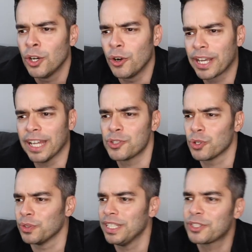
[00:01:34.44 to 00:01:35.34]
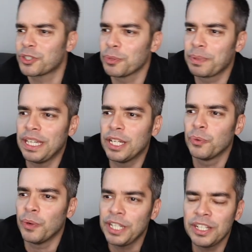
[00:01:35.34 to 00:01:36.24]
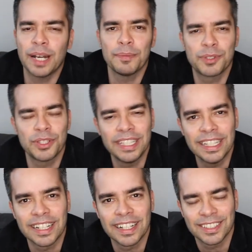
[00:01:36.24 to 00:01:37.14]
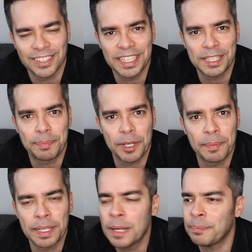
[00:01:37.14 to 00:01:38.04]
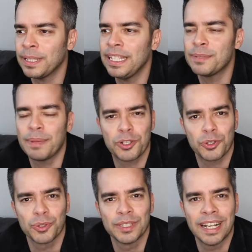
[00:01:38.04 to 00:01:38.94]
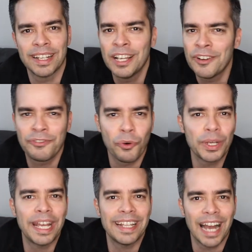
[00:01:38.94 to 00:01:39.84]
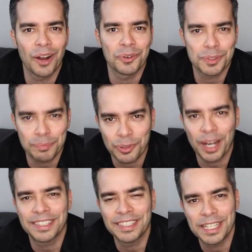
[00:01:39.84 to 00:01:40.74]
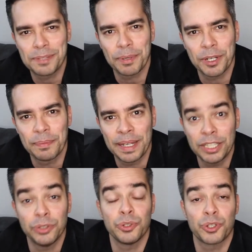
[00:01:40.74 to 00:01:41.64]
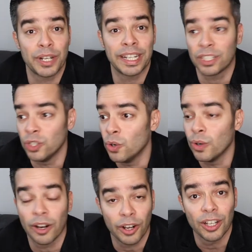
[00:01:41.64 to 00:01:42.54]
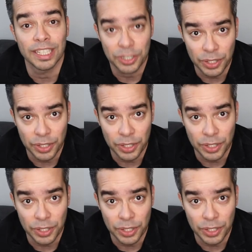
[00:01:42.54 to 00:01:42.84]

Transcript: okay, so this group here, when you come to the uh, to the experiment, please make sure that forty-eight hours prior to the experiment, you drink no alcoholic